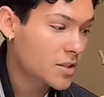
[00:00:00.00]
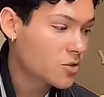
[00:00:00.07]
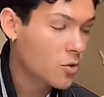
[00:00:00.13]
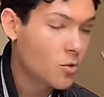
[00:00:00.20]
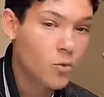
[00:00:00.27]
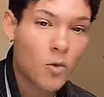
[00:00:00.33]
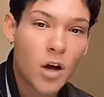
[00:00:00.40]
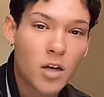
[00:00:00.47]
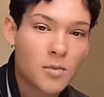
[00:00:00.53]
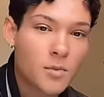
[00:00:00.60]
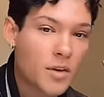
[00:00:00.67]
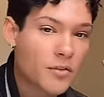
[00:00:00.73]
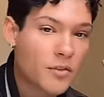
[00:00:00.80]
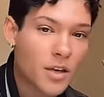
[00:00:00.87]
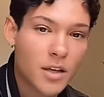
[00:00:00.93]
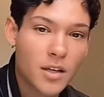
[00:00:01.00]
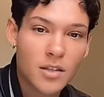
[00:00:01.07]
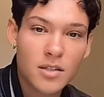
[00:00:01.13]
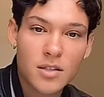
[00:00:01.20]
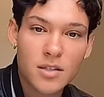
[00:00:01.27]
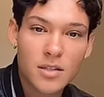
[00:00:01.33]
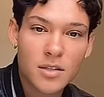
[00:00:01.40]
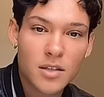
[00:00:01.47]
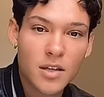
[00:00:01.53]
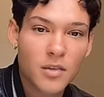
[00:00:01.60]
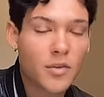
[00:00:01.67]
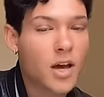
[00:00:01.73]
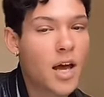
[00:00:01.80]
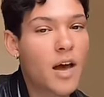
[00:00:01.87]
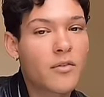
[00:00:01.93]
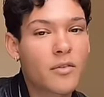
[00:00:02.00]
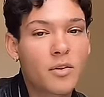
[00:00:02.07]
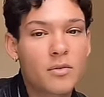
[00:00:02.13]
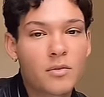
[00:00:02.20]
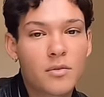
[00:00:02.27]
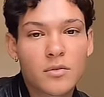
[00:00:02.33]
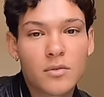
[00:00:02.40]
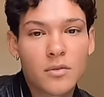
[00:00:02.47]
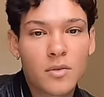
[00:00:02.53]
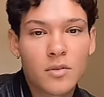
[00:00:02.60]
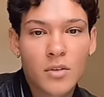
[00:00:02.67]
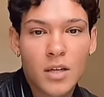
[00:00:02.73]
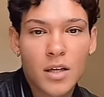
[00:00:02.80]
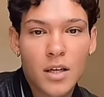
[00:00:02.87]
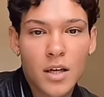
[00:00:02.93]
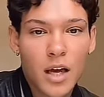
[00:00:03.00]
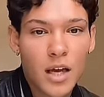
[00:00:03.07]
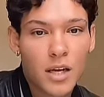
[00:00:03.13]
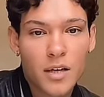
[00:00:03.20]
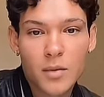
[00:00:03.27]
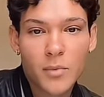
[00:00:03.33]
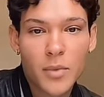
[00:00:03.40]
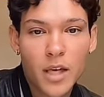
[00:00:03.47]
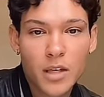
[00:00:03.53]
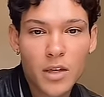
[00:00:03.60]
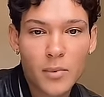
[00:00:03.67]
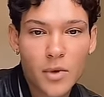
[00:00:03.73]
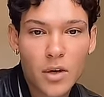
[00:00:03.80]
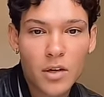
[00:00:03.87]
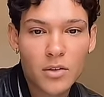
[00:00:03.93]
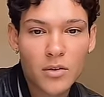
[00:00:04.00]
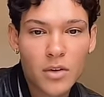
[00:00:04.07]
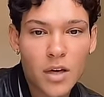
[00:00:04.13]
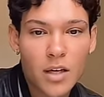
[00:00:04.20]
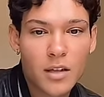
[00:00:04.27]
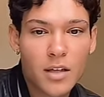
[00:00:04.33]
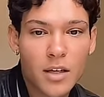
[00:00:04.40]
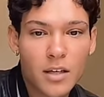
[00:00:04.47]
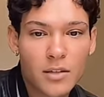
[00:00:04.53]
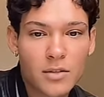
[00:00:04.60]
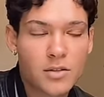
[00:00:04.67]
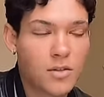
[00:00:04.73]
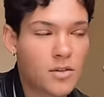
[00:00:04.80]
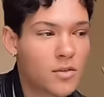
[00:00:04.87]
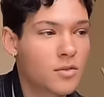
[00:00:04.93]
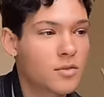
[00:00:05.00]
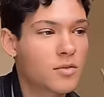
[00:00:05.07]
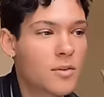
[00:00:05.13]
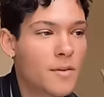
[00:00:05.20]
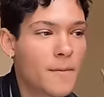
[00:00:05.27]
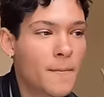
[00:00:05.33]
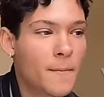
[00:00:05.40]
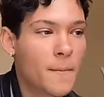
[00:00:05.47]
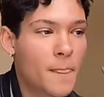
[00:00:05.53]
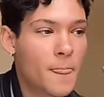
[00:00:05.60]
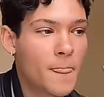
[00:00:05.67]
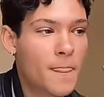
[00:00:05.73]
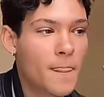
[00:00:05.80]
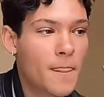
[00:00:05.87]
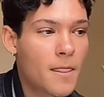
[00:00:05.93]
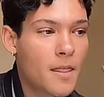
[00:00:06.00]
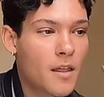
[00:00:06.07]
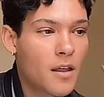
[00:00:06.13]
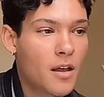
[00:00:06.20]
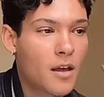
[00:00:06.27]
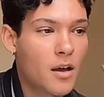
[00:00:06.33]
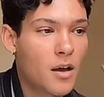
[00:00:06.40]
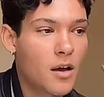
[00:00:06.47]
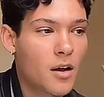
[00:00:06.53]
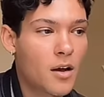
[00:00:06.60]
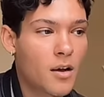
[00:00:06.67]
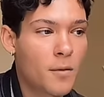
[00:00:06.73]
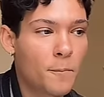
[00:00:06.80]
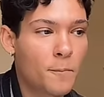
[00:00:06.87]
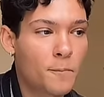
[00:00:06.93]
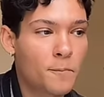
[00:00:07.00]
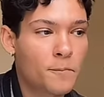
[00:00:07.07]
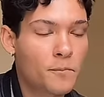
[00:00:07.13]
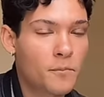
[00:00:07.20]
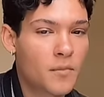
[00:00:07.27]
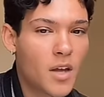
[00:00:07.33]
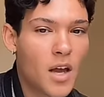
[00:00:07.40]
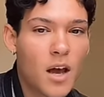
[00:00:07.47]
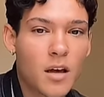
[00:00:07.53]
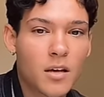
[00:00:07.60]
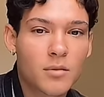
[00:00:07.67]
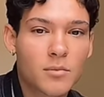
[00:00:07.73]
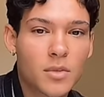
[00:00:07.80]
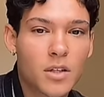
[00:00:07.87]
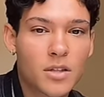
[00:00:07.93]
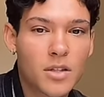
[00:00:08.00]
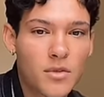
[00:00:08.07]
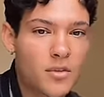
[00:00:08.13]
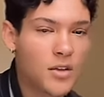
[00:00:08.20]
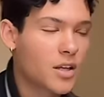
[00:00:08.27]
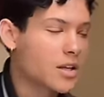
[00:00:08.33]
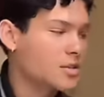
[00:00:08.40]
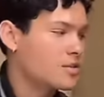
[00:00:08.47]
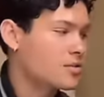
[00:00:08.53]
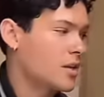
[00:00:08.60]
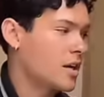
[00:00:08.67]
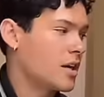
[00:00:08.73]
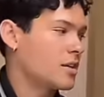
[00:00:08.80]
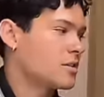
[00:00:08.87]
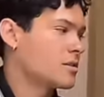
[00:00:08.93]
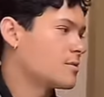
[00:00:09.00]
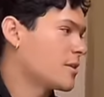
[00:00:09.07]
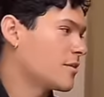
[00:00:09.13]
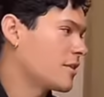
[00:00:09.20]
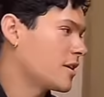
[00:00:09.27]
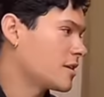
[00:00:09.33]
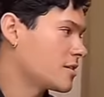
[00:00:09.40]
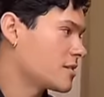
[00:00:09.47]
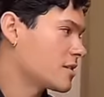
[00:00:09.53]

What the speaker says: I don't wash my face if I haven't had any makeup on or anything. So, yeah, because I feel like it dries my